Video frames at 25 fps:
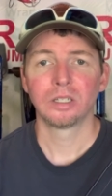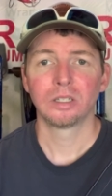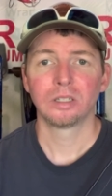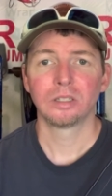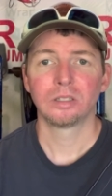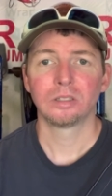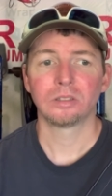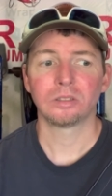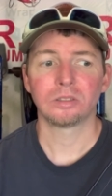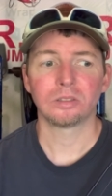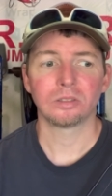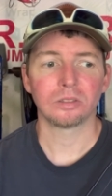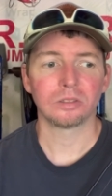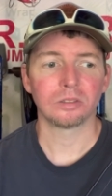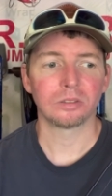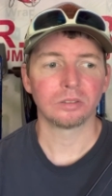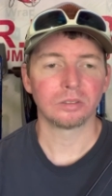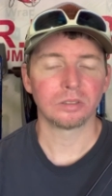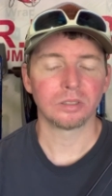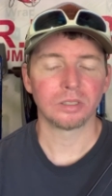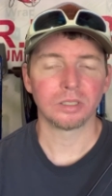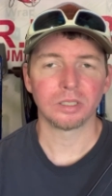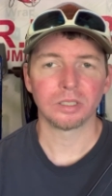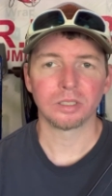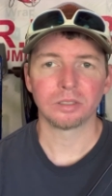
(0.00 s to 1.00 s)

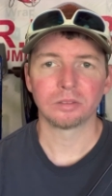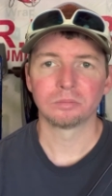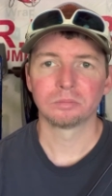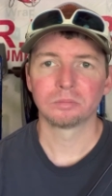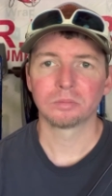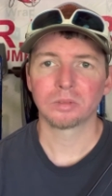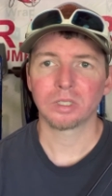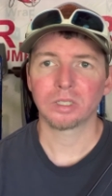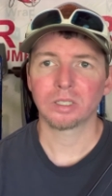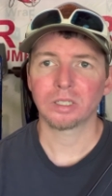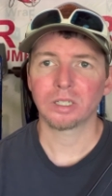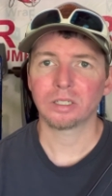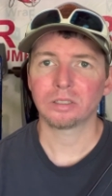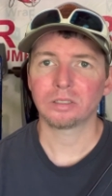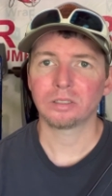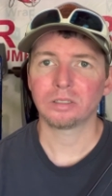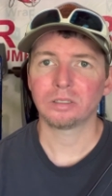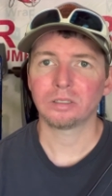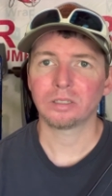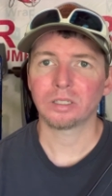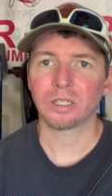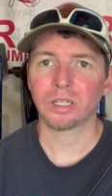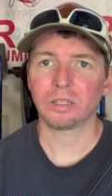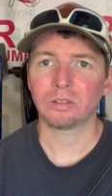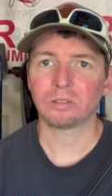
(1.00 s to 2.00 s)
So get out there
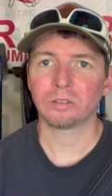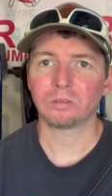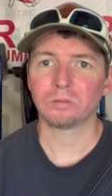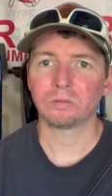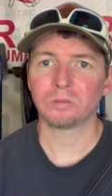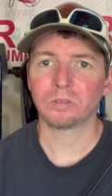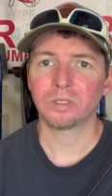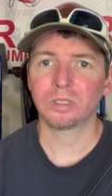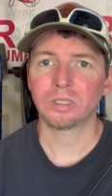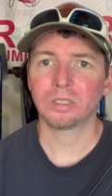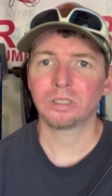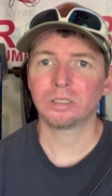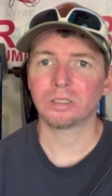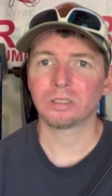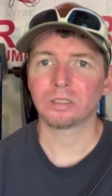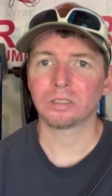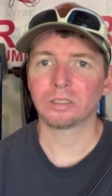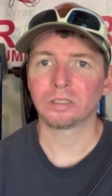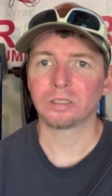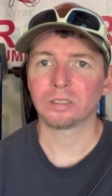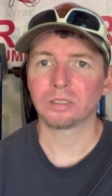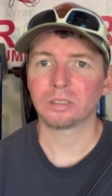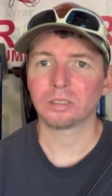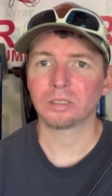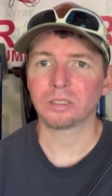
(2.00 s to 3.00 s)
and have some fun. And
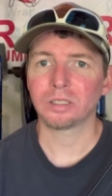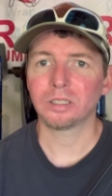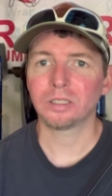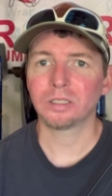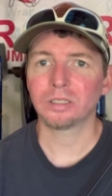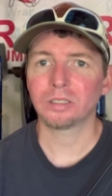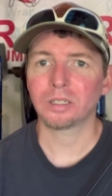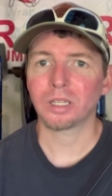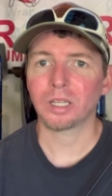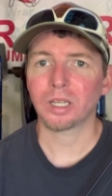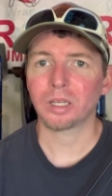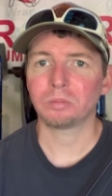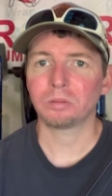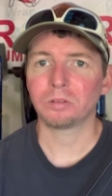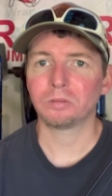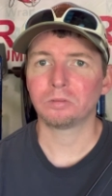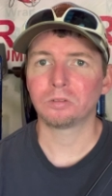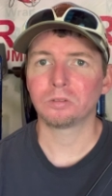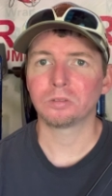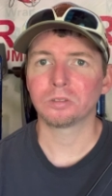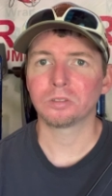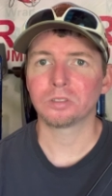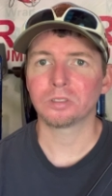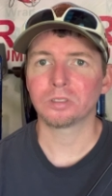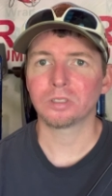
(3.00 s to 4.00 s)
again, happy
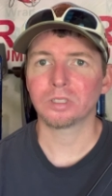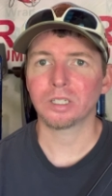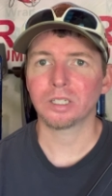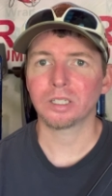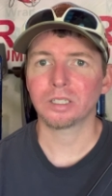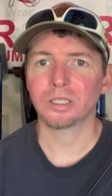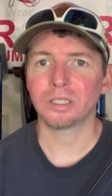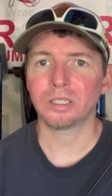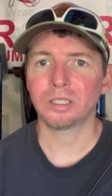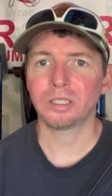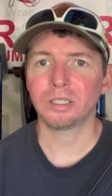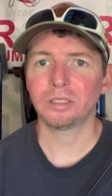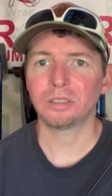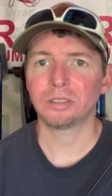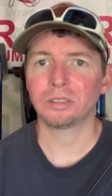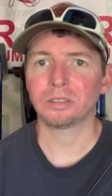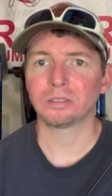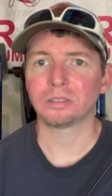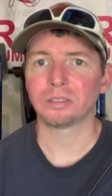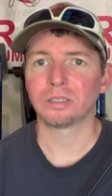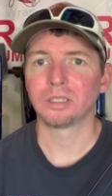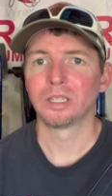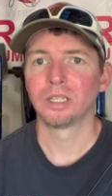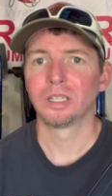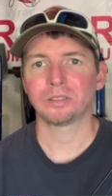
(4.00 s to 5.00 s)
4th of July, guys, and
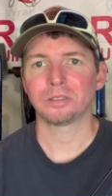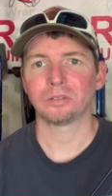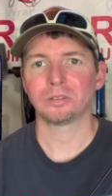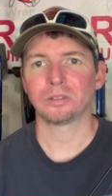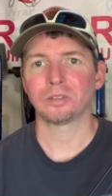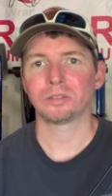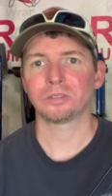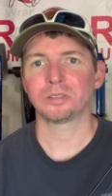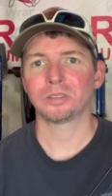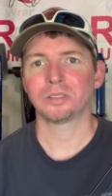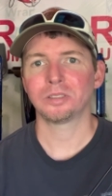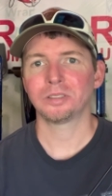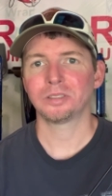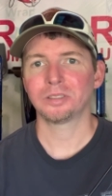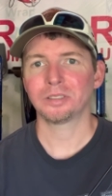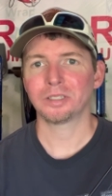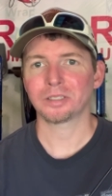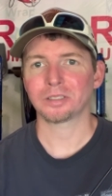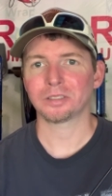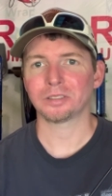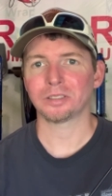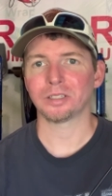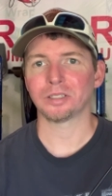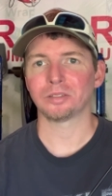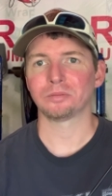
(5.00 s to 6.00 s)
I'll see you
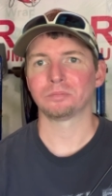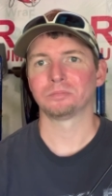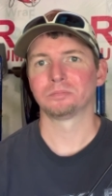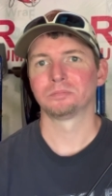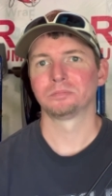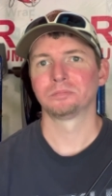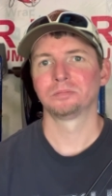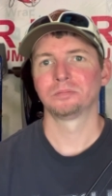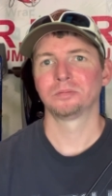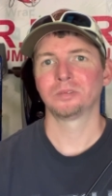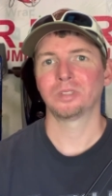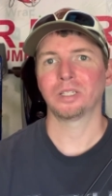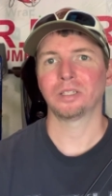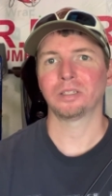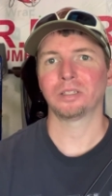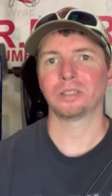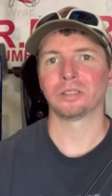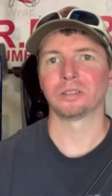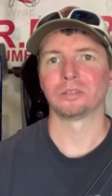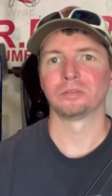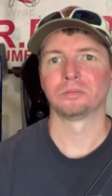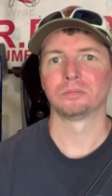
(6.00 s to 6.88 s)
next time. Thank you.